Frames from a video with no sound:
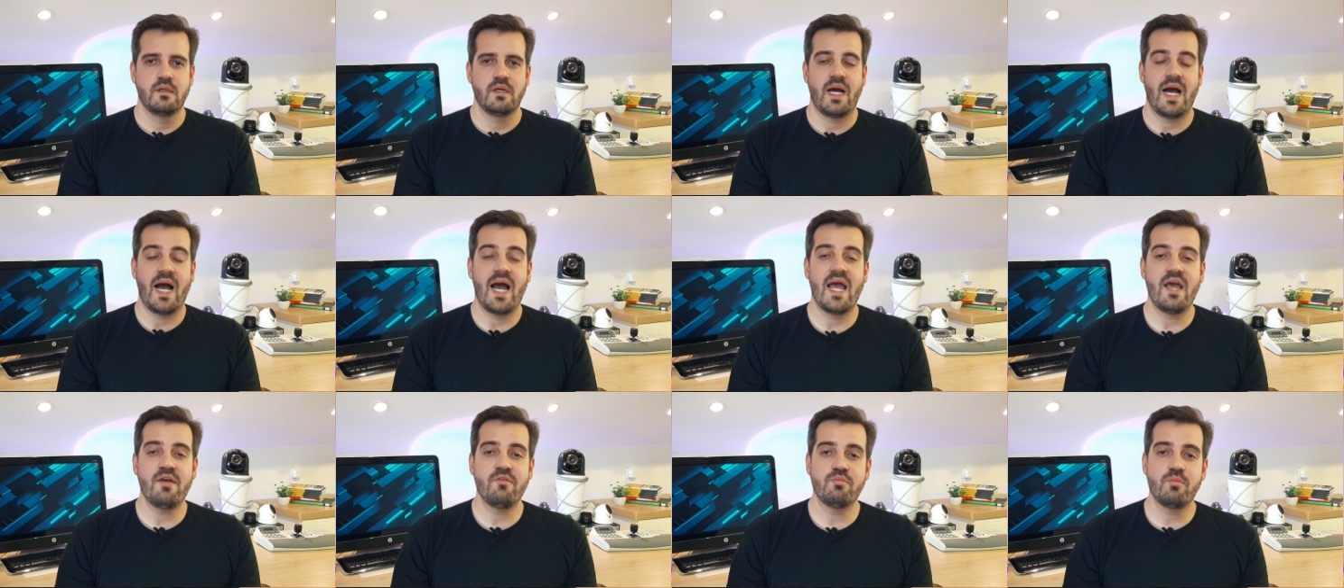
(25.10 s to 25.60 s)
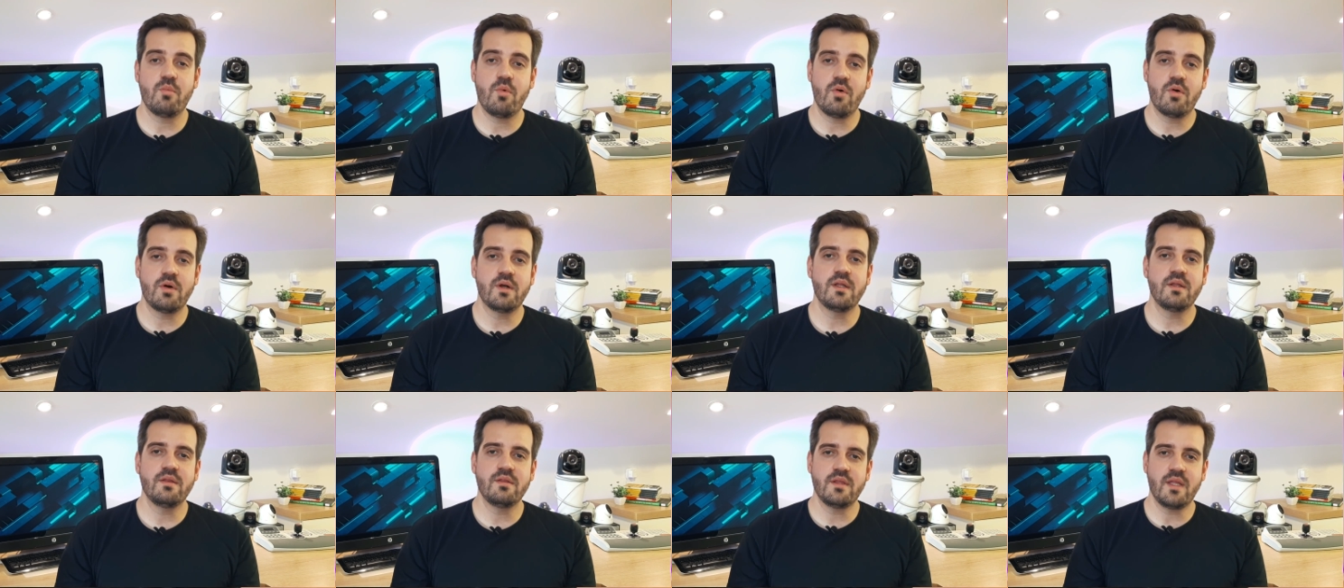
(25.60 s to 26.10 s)
I have
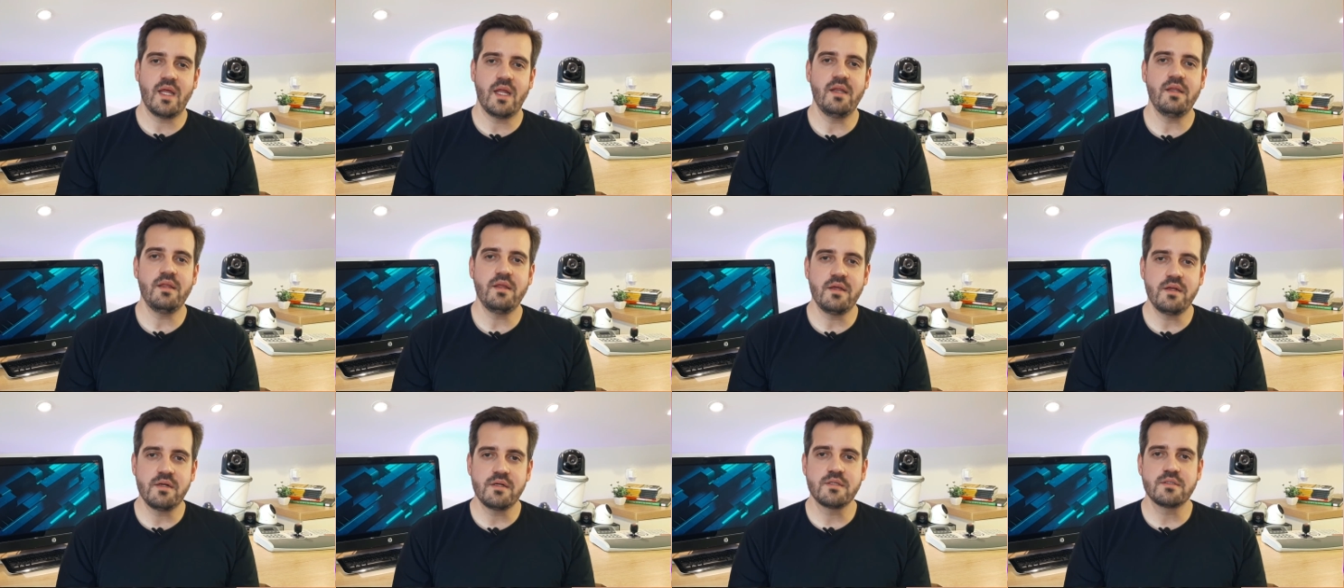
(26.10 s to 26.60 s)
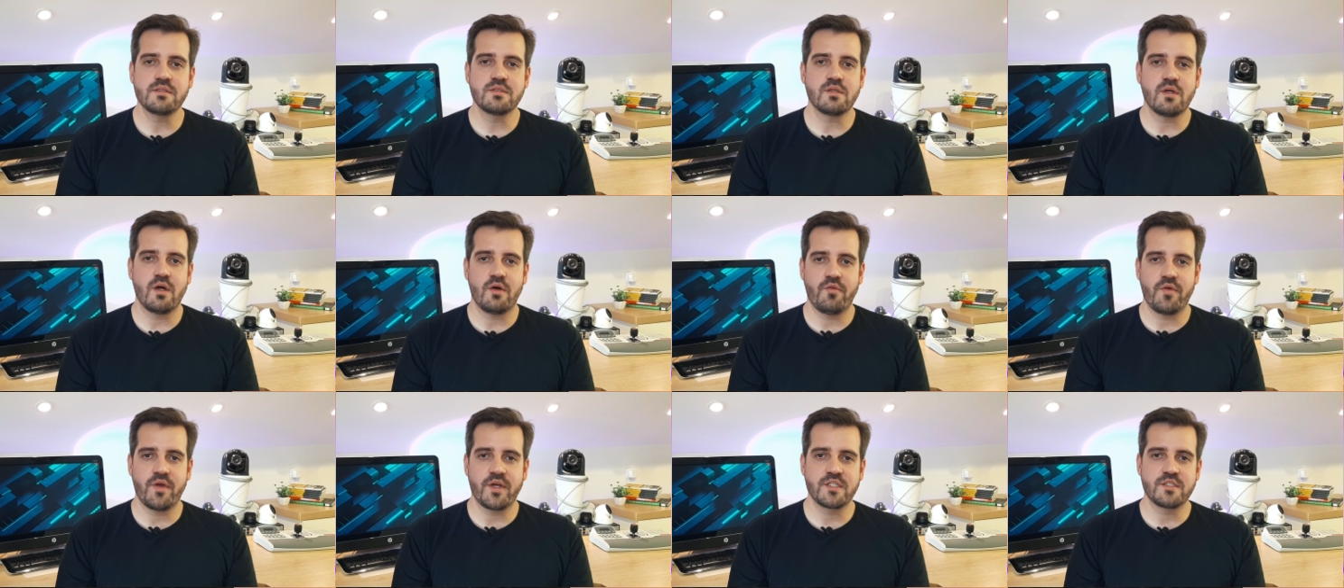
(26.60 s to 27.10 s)
more than 10 years
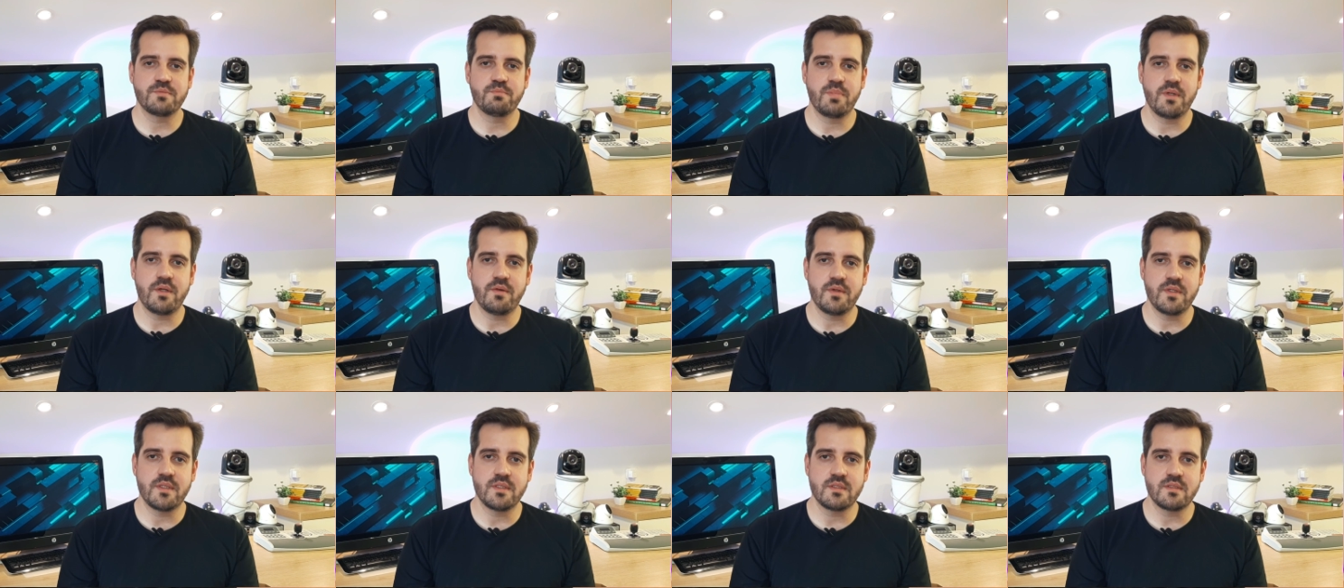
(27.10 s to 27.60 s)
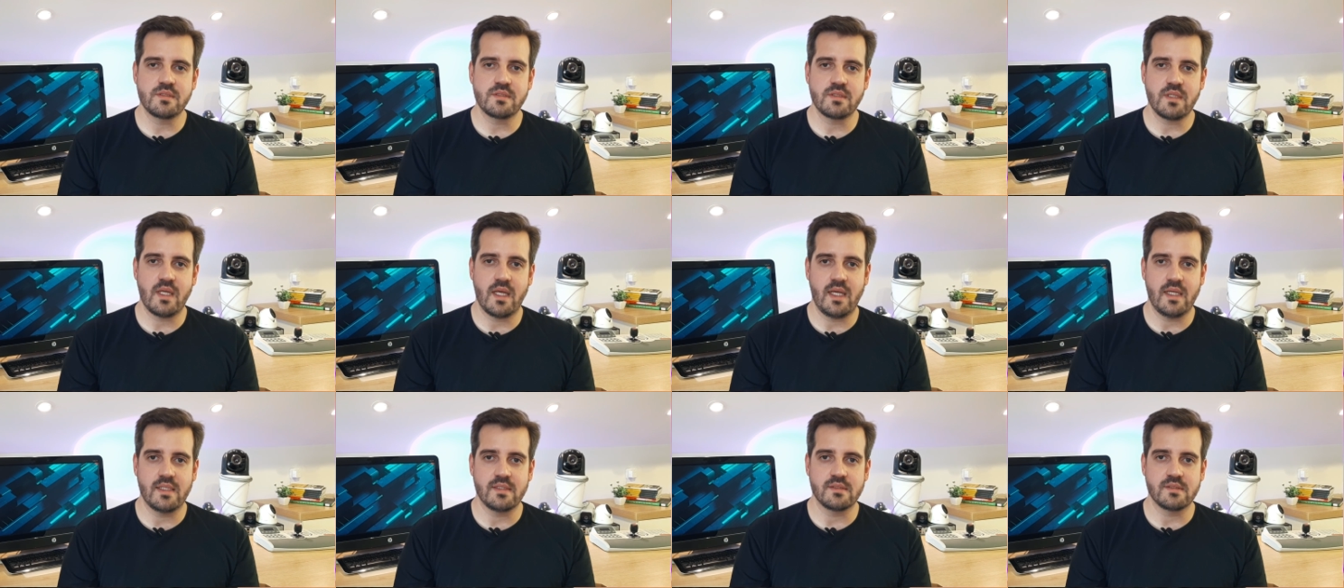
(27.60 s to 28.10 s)
of experience
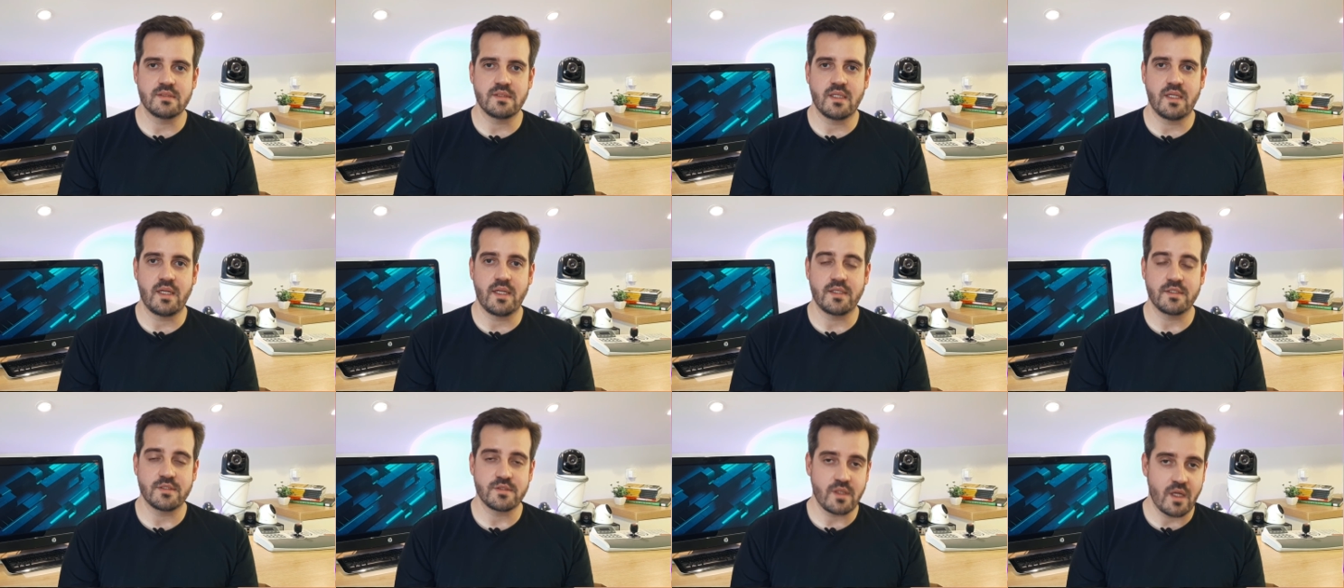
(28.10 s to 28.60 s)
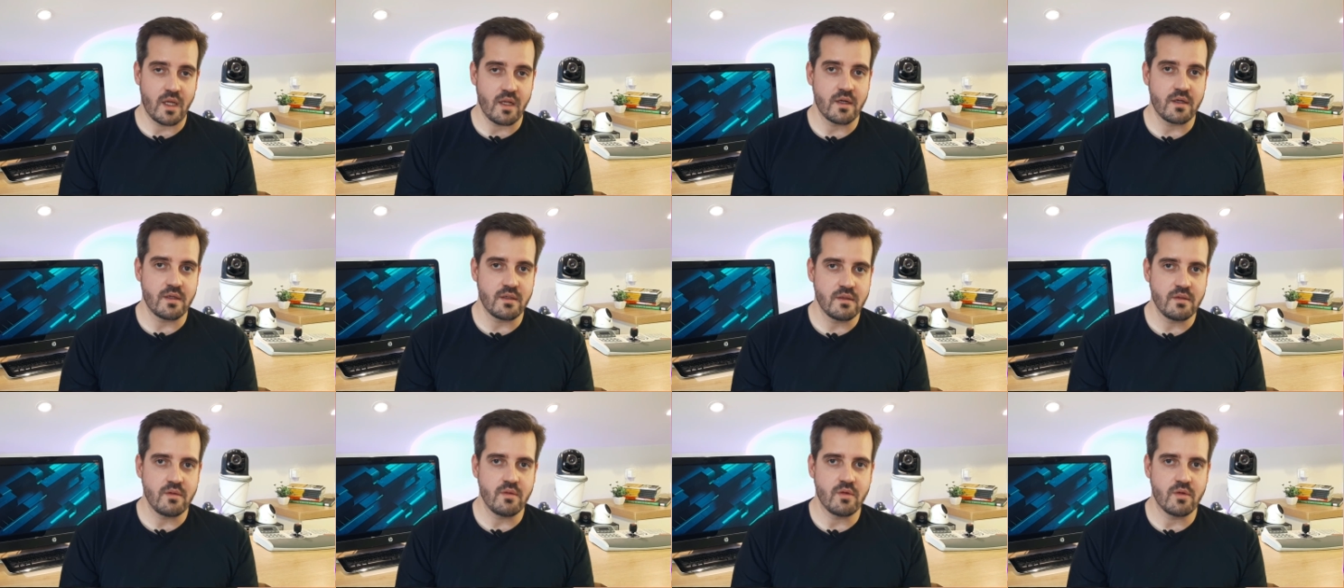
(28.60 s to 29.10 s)
as an
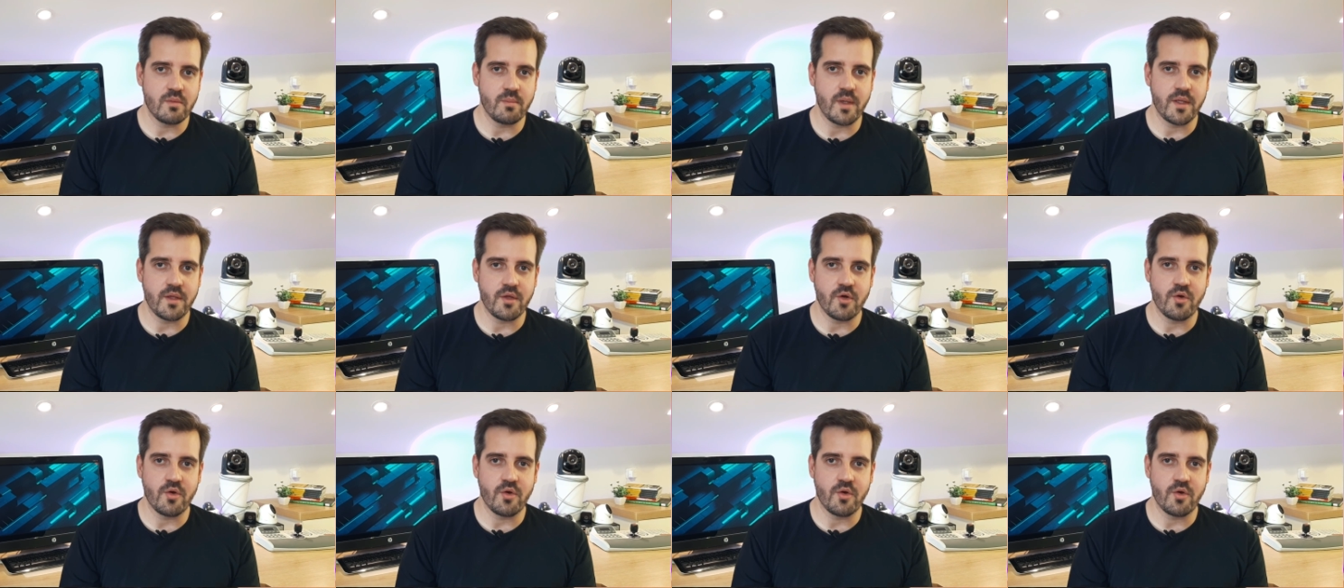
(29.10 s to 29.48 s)
installer on my